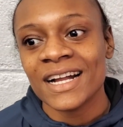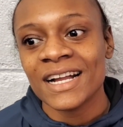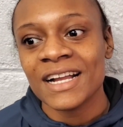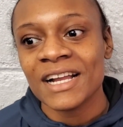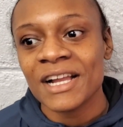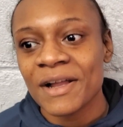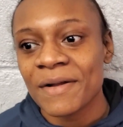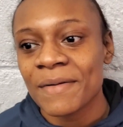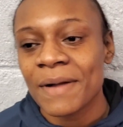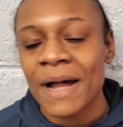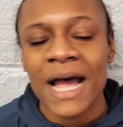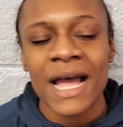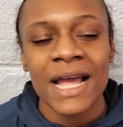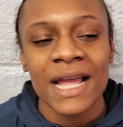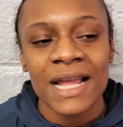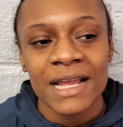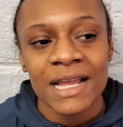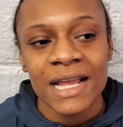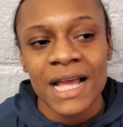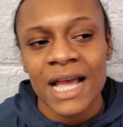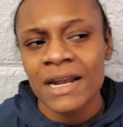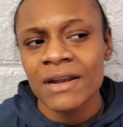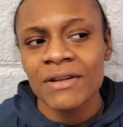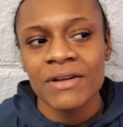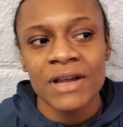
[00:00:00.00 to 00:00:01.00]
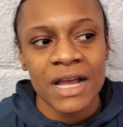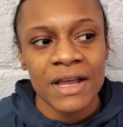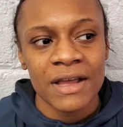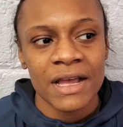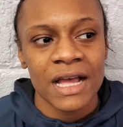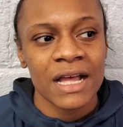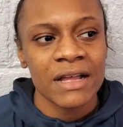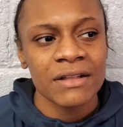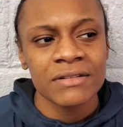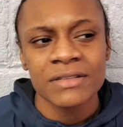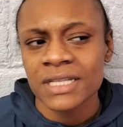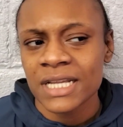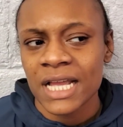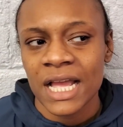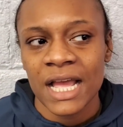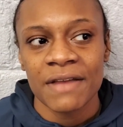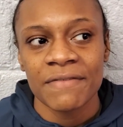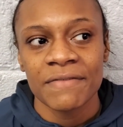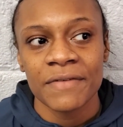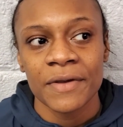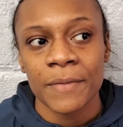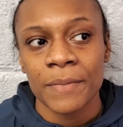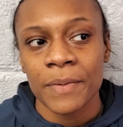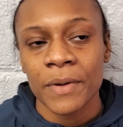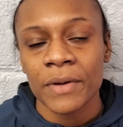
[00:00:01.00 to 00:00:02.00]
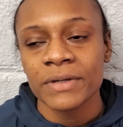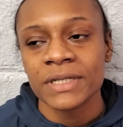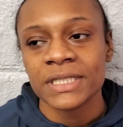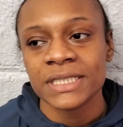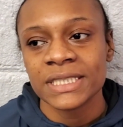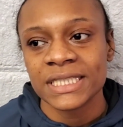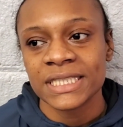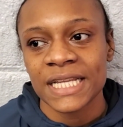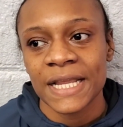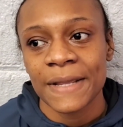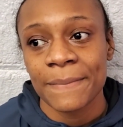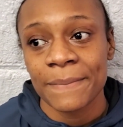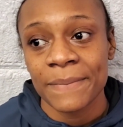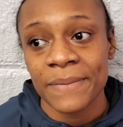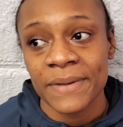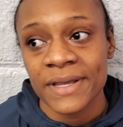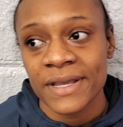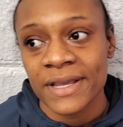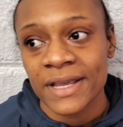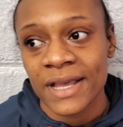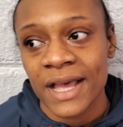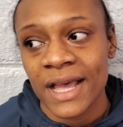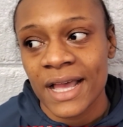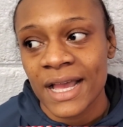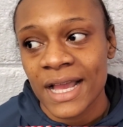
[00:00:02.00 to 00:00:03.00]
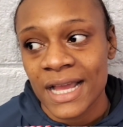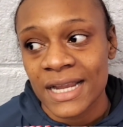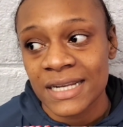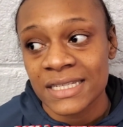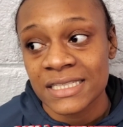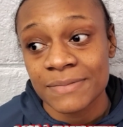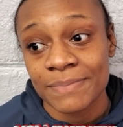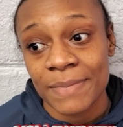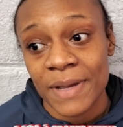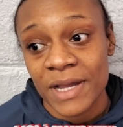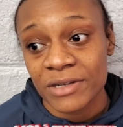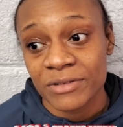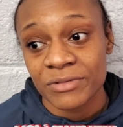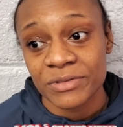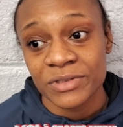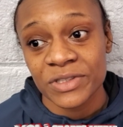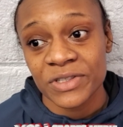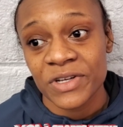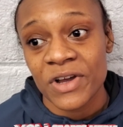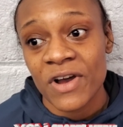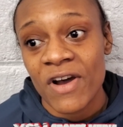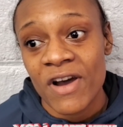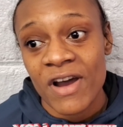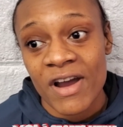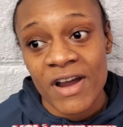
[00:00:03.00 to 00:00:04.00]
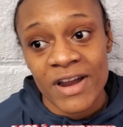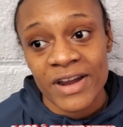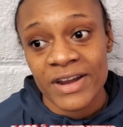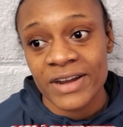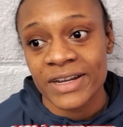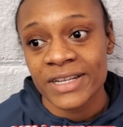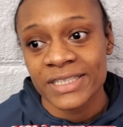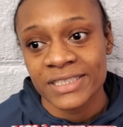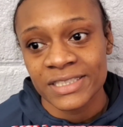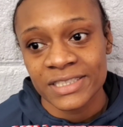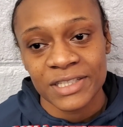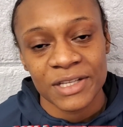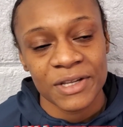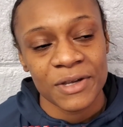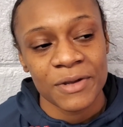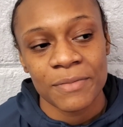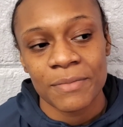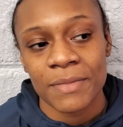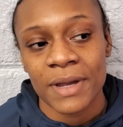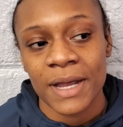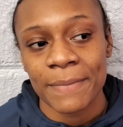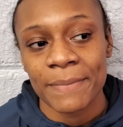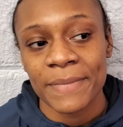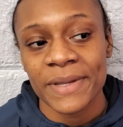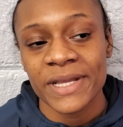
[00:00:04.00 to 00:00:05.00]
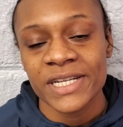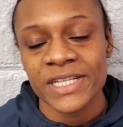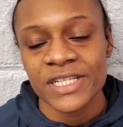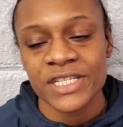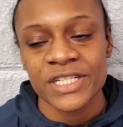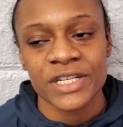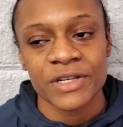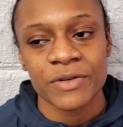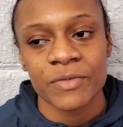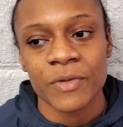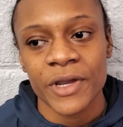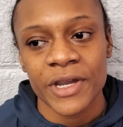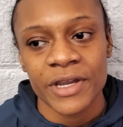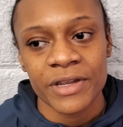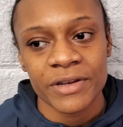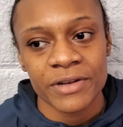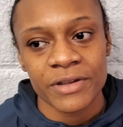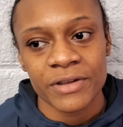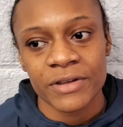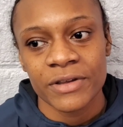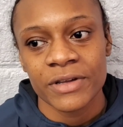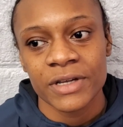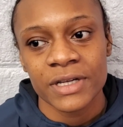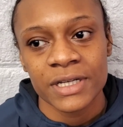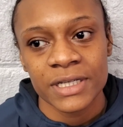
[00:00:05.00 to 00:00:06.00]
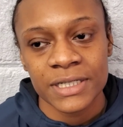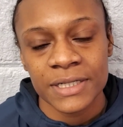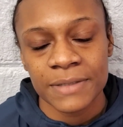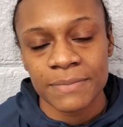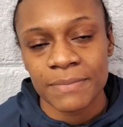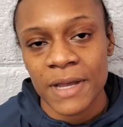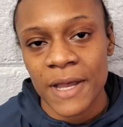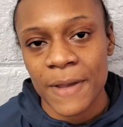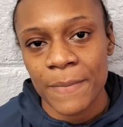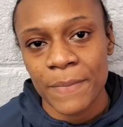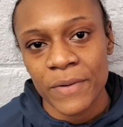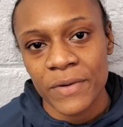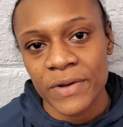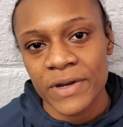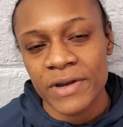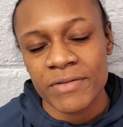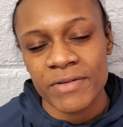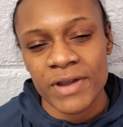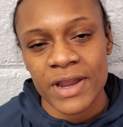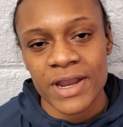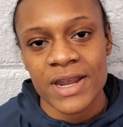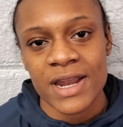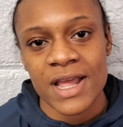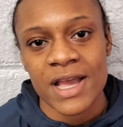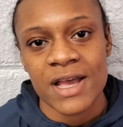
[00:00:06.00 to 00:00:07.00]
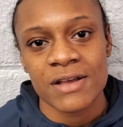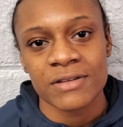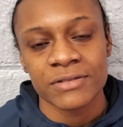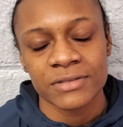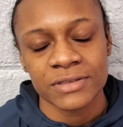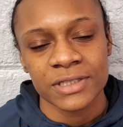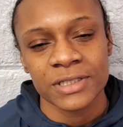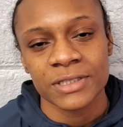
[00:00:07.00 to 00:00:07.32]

I don't think I have an opponent yet, but I got a spot on the card. So my manager working on my opponent right now.